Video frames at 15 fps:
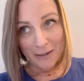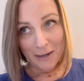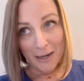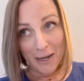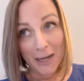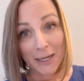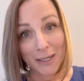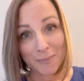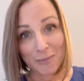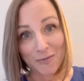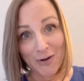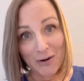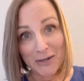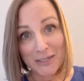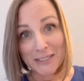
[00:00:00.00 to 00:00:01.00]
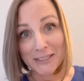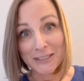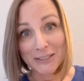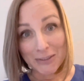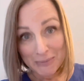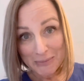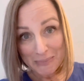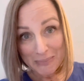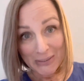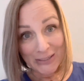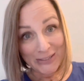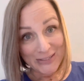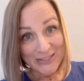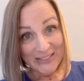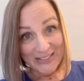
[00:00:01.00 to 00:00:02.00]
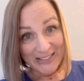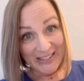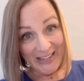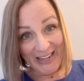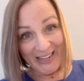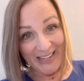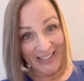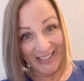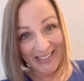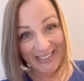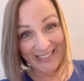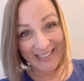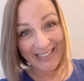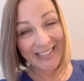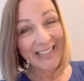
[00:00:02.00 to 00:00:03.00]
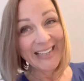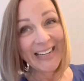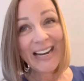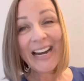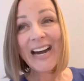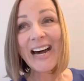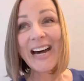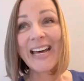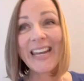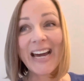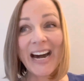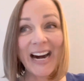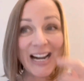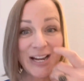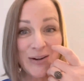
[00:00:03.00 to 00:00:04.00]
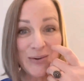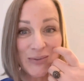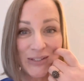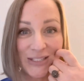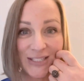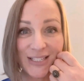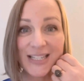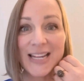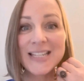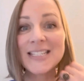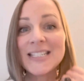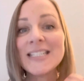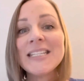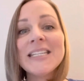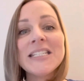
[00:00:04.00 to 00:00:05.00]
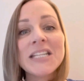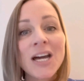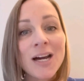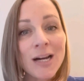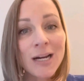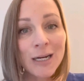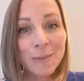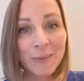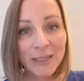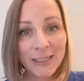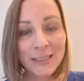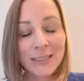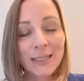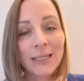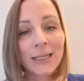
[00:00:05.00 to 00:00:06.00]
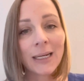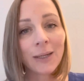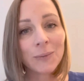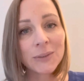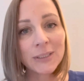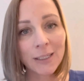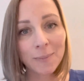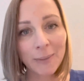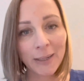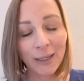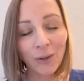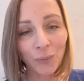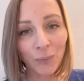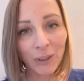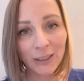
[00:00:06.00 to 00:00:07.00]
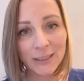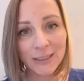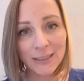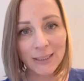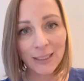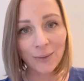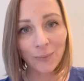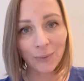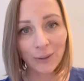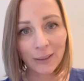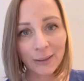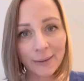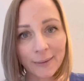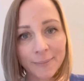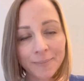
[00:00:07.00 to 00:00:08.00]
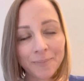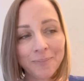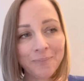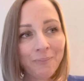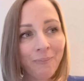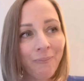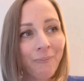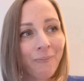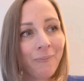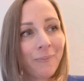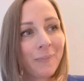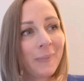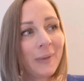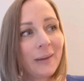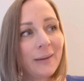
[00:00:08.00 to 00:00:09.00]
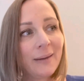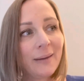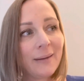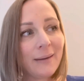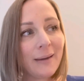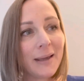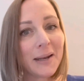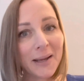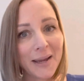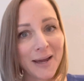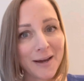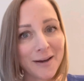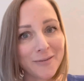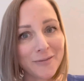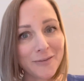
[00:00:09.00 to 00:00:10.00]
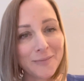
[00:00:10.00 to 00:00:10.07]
I am a very stubborn person. And I was determined that I was going to make real estate work. And I have.